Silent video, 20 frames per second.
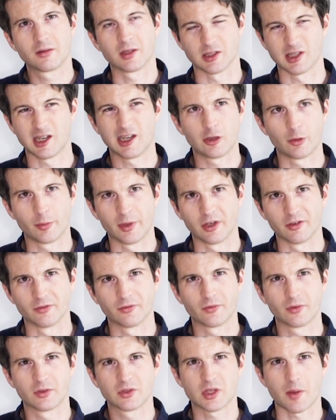a little bit
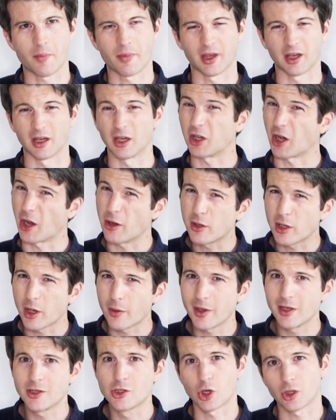of something
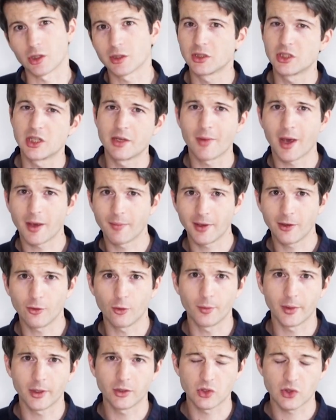cocoa-y, chocolatey maybe
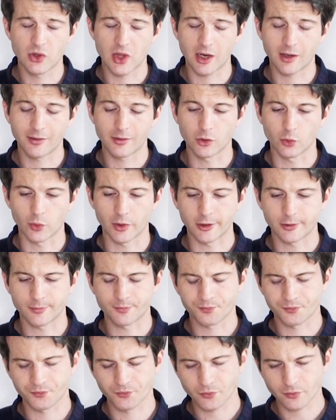almost there as
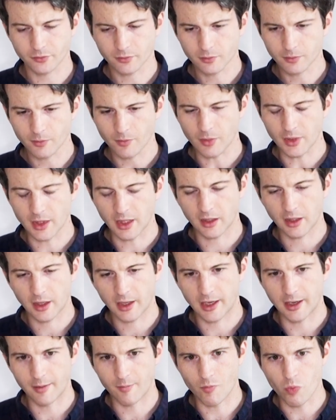well.
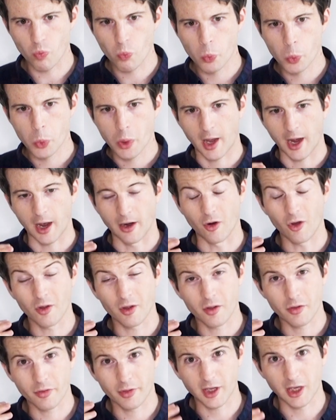I'm
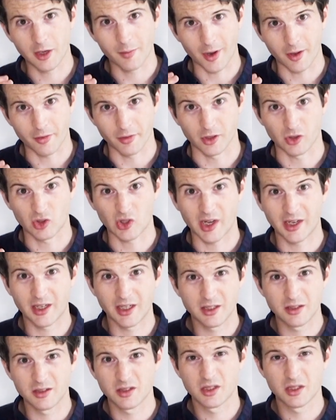not thinking about the
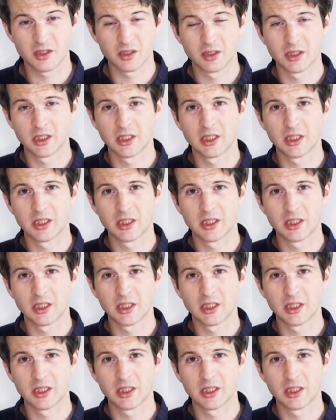tannins.